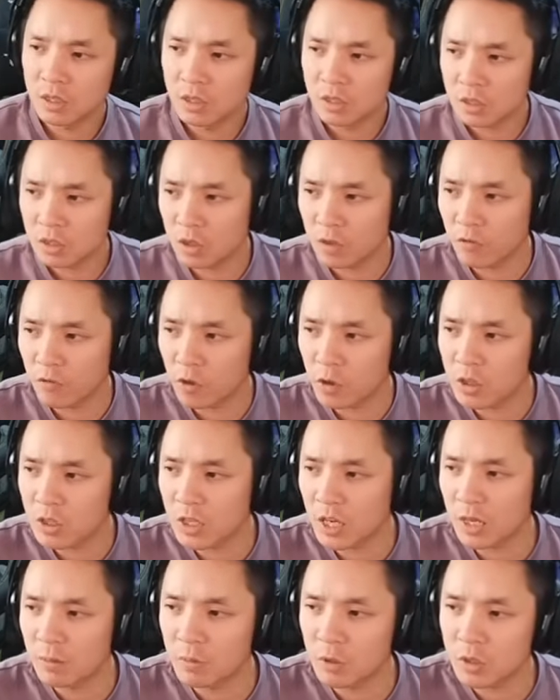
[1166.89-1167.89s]
So the first
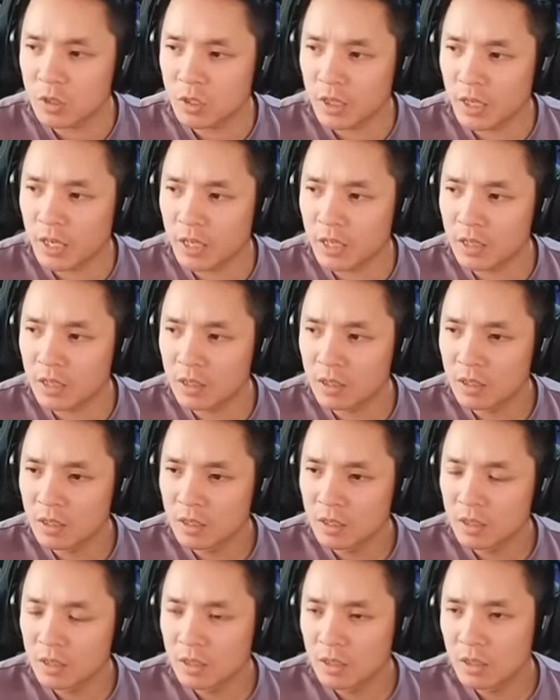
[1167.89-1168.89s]
game looks like
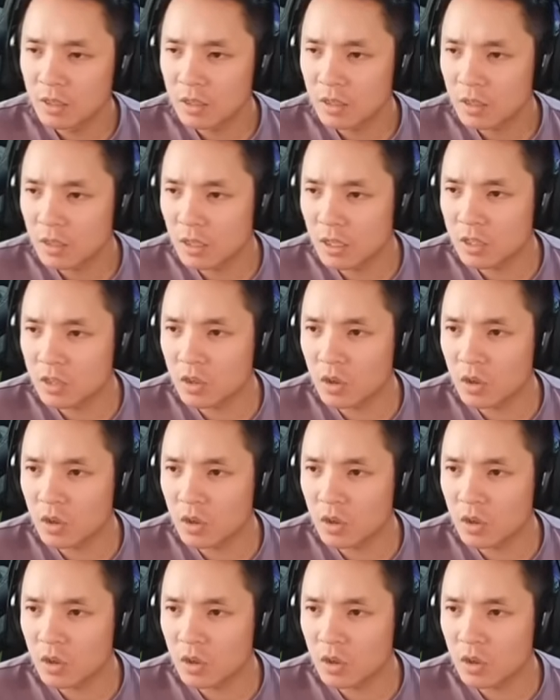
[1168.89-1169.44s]
it's